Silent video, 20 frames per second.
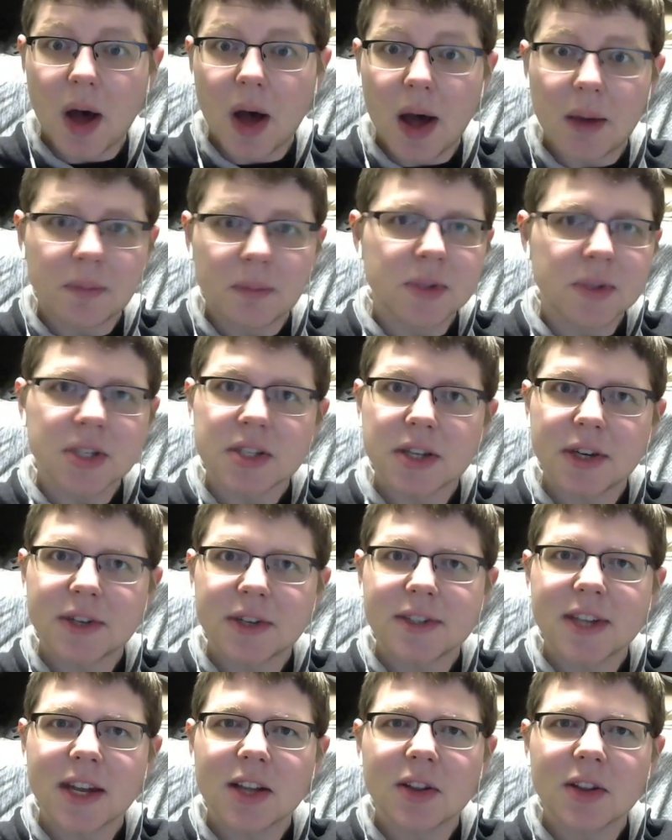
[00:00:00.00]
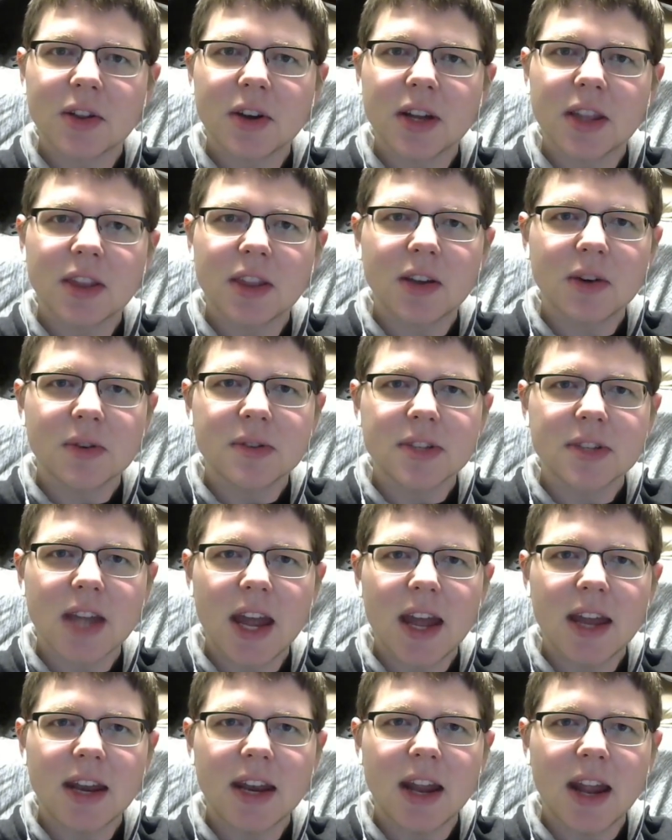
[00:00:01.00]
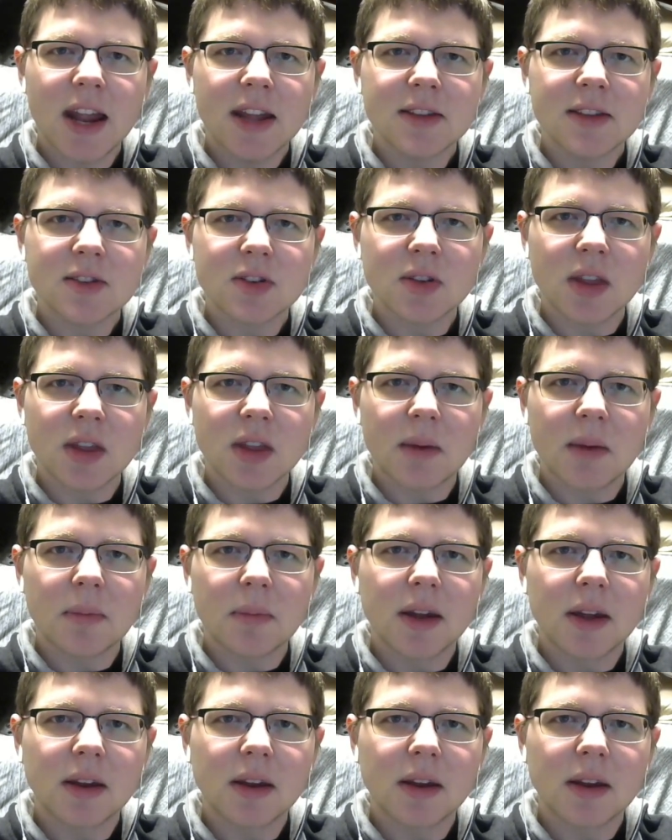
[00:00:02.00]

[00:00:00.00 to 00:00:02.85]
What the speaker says: I'm just going to take a look at those and answer them.